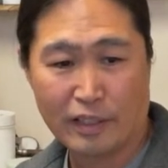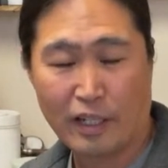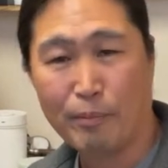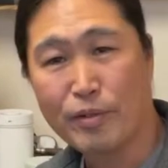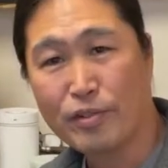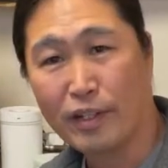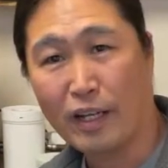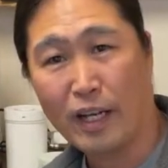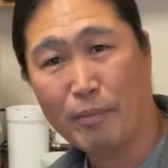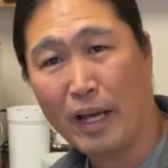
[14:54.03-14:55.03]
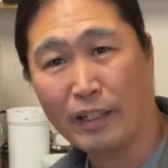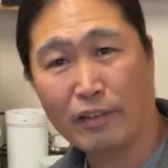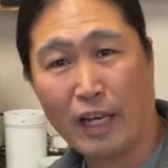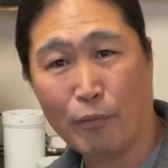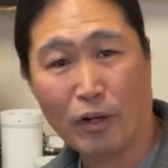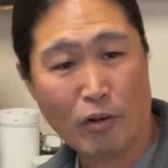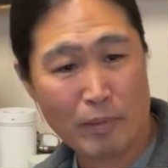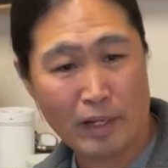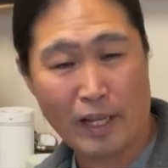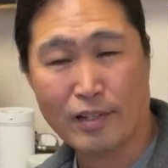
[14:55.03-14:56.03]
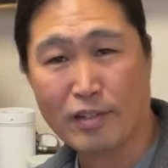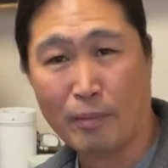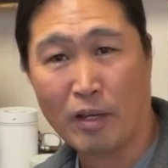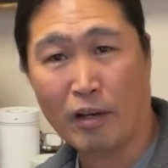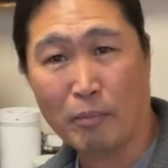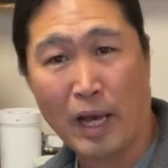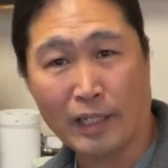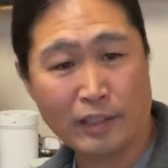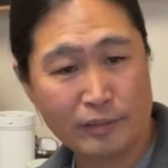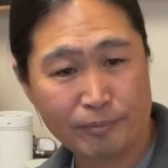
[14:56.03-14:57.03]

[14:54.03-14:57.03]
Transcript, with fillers: I mean, stick, I mean, I don't know, I recommend like semi-automatic.